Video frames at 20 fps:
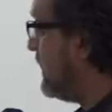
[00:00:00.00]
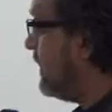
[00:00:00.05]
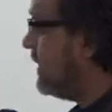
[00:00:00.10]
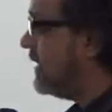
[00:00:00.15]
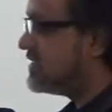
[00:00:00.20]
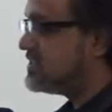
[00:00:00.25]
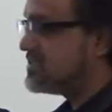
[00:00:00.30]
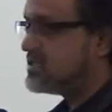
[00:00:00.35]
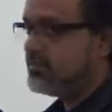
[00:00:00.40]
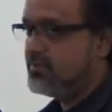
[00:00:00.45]
The
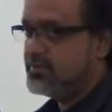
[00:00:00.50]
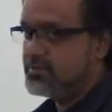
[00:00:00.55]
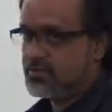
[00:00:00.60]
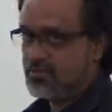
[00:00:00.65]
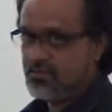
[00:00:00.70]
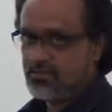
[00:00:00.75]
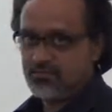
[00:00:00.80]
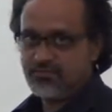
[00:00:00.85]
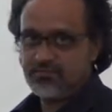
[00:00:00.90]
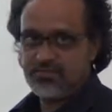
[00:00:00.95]

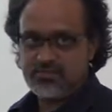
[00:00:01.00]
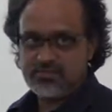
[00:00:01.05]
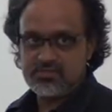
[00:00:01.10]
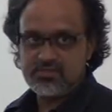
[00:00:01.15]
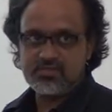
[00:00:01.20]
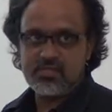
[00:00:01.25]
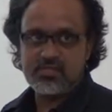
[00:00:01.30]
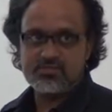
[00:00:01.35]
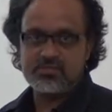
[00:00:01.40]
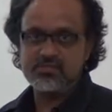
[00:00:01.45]
legitimacy of the
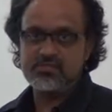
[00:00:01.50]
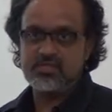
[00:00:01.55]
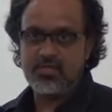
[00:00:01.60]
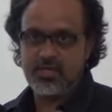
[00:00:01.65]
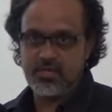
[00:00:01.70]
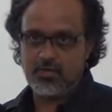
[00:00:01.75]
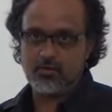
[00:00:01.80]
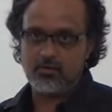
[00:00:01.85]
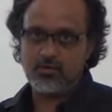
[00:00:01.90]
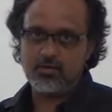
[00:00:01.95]

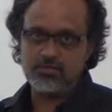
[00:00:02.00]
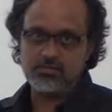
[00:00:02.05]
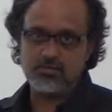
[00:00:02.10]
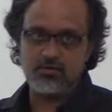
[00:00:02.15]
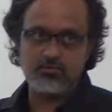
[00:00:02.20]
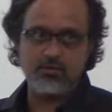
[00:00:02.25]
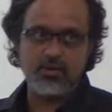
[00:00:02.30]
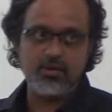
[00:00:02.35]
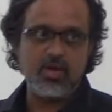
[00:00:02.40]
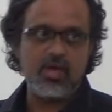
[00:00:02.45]
CEO, his
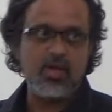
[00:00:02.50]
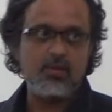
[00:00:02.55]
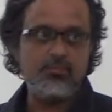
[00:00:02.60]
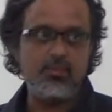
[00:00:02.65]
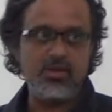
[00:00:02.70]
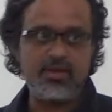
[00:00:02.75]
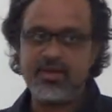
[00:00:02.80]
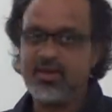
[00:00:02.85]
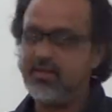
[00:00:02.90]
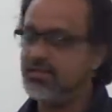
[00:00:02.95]
own
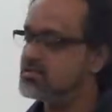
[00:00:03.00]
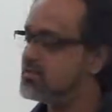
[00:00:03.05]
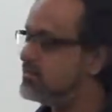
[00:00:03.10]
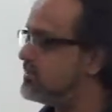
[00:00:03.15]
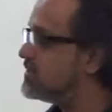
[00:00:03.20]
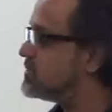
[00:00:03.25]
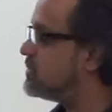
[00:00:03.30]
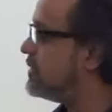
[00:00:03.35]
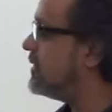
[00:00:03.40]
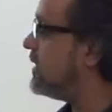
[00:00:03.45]

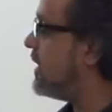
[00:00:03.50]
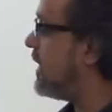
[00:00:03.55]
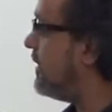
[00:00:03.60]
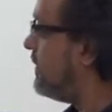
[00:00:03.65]
mechanism is being